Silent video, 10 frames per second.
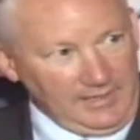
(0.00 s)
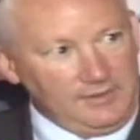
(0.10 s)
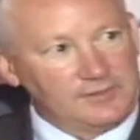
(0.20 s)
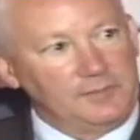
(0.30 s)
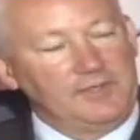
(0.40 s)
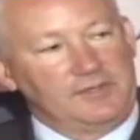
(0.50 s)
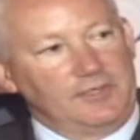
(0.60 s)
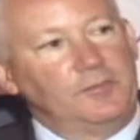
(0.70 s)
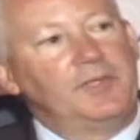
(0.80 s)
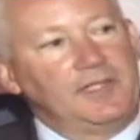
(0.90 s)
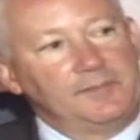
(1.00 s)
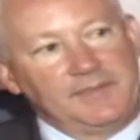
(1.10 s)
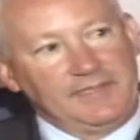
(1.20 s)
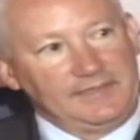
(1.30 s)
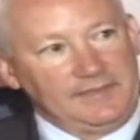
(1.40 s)
some of these other
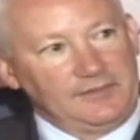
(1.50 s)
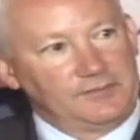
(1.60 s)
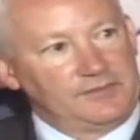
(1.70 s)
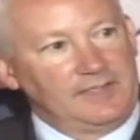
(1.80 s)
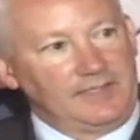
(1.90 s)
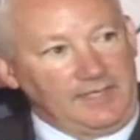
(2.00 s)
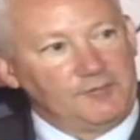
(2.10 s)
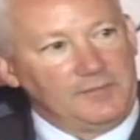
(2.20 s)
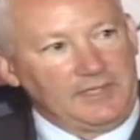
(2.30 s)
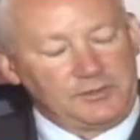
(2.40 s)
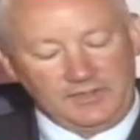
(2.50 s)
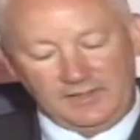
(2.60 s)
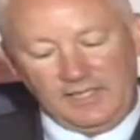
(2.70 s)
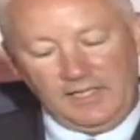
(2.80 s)
pipeline deals that I've mentioned.